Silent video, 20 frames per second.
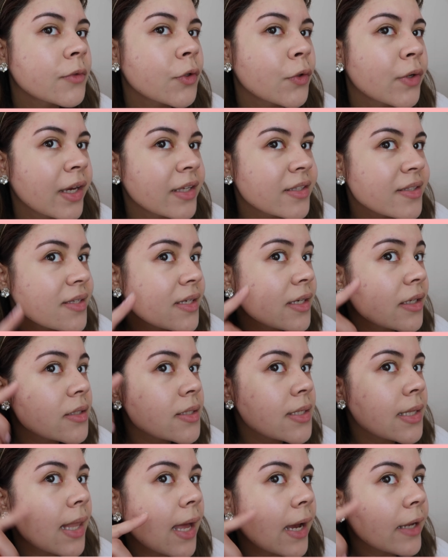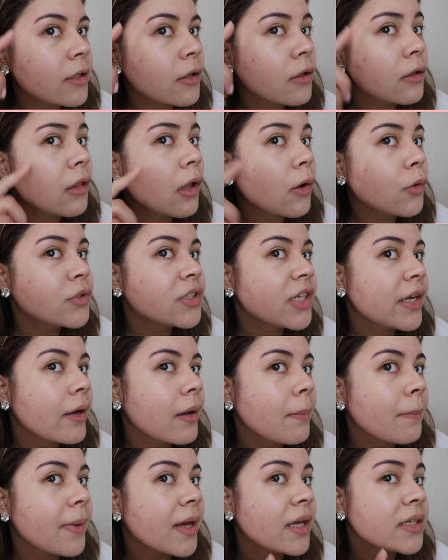You can see a slight glow
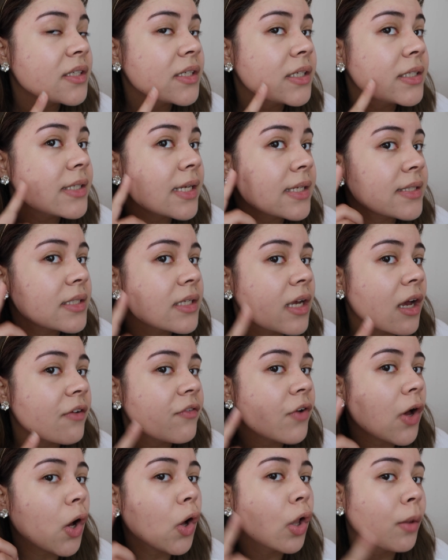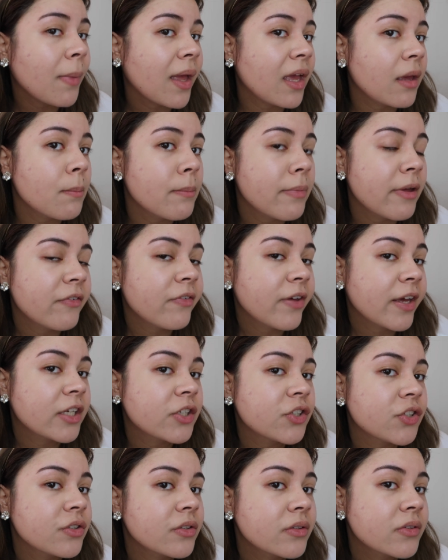there, but it doesn't cover all my
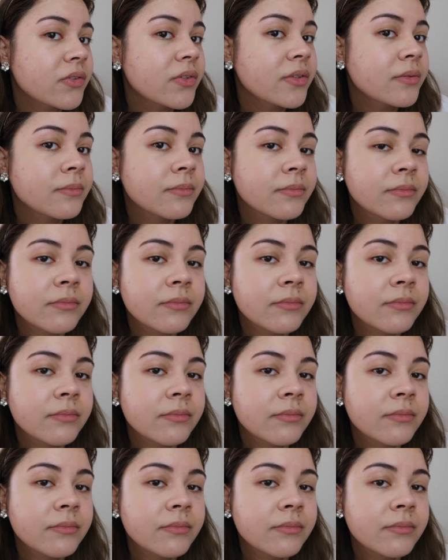imperfections.